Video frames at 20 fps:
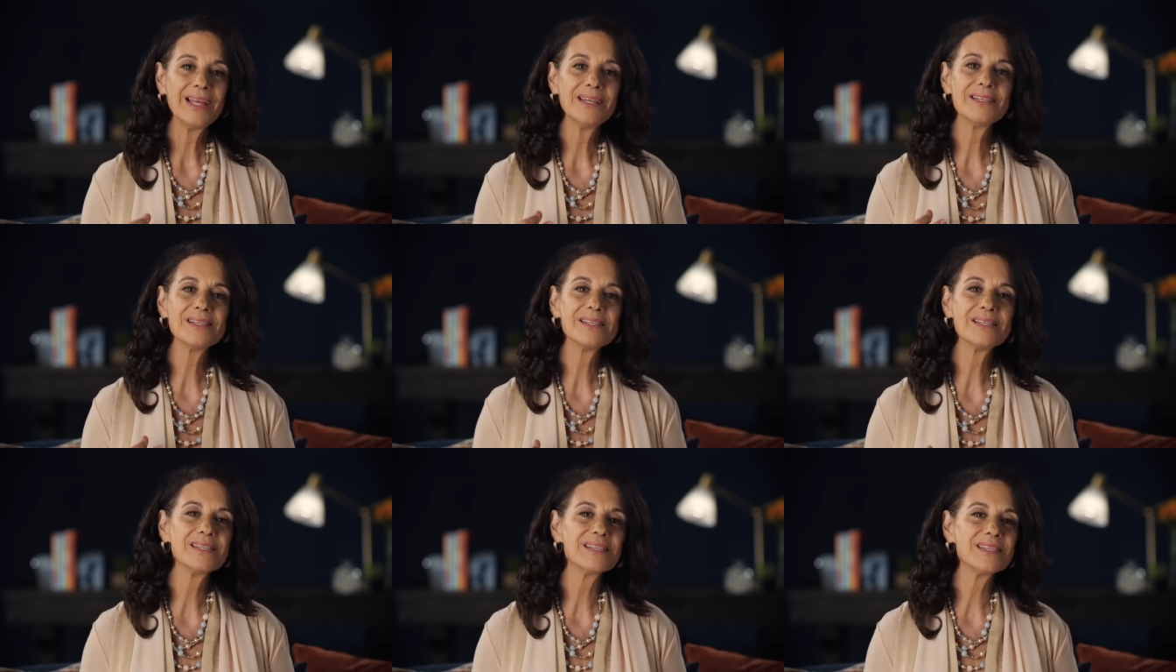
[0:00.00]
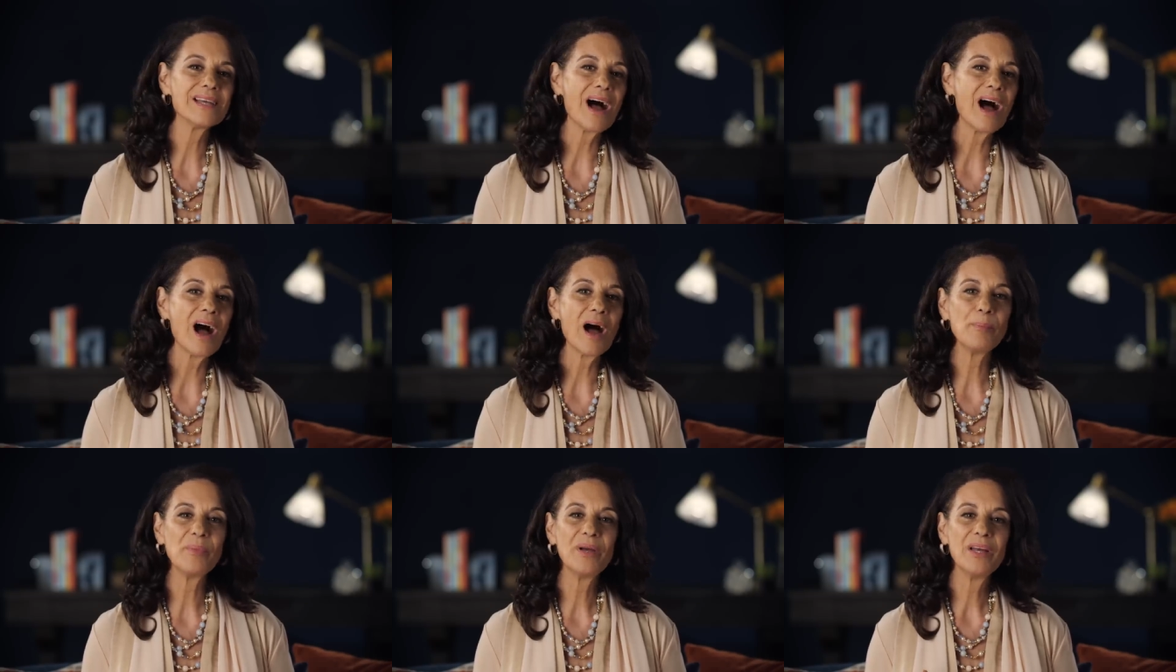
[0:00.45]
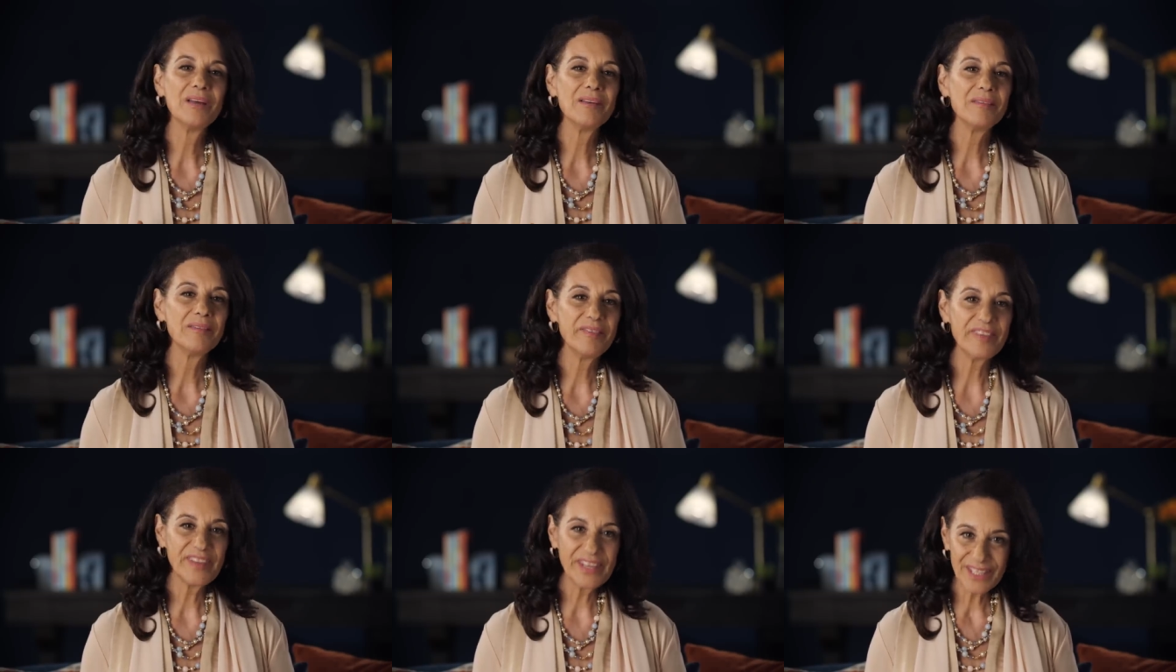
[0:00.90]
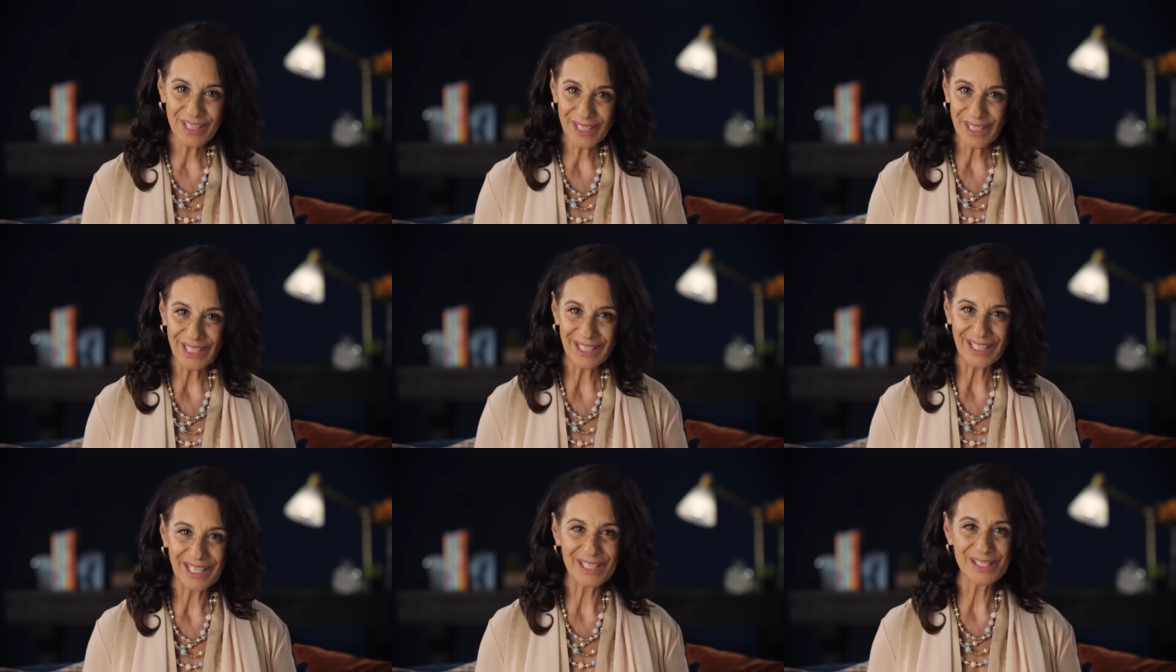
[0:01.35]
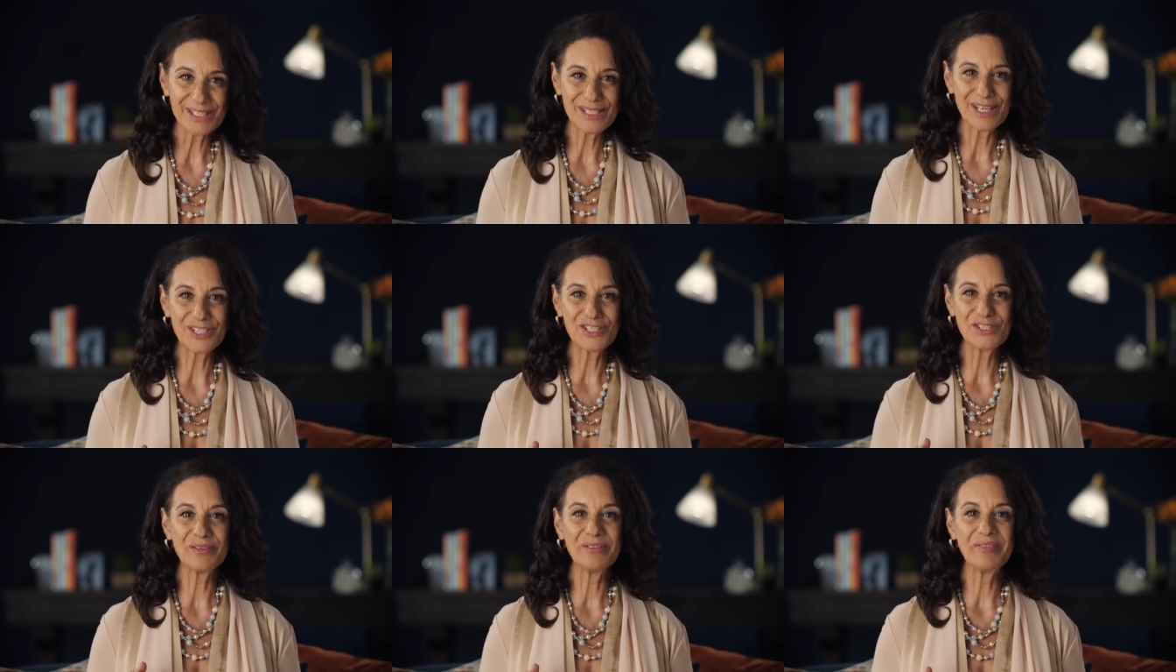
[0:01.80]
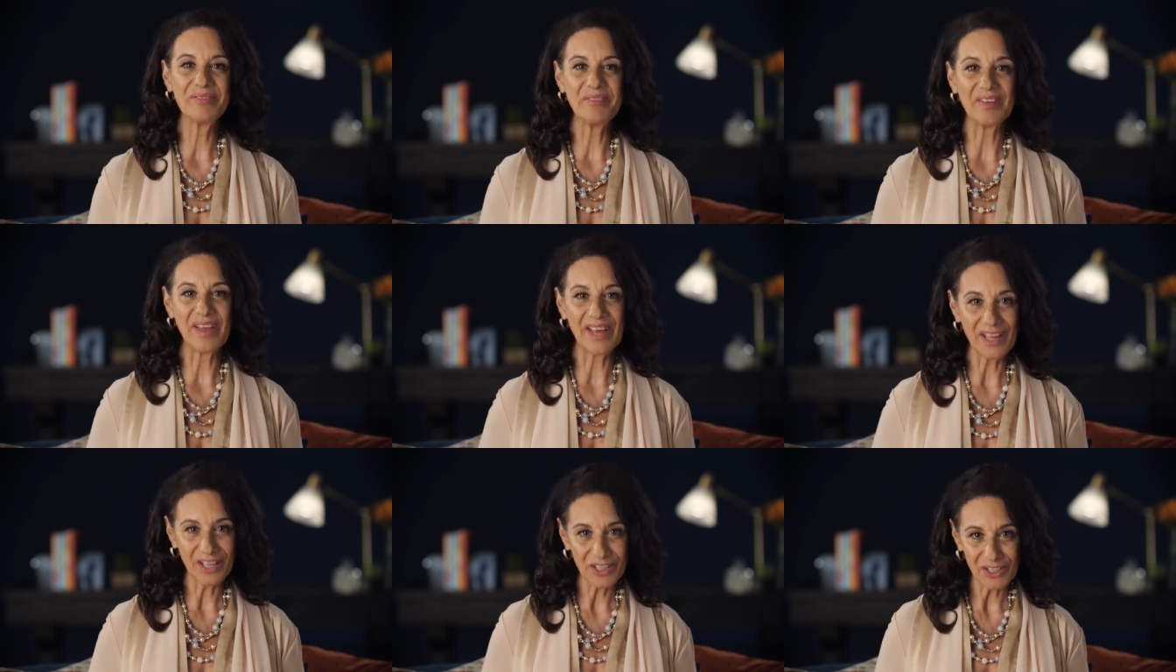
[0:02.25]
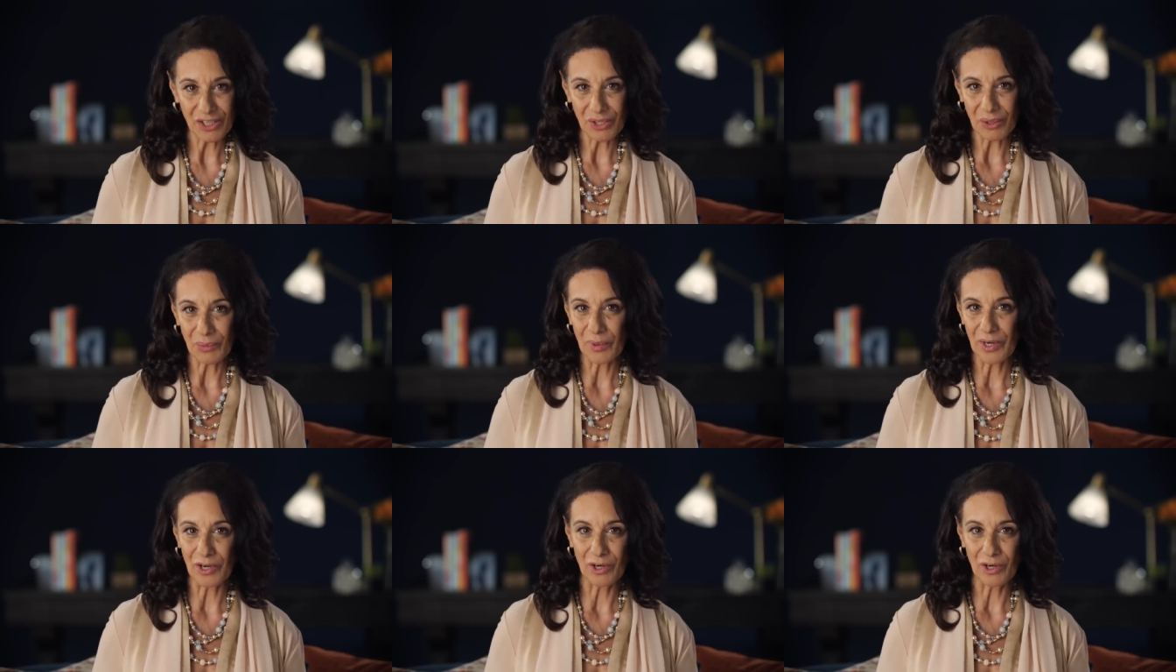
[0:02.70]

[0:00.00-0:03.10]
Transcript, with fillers: and to stop feeling like such a failure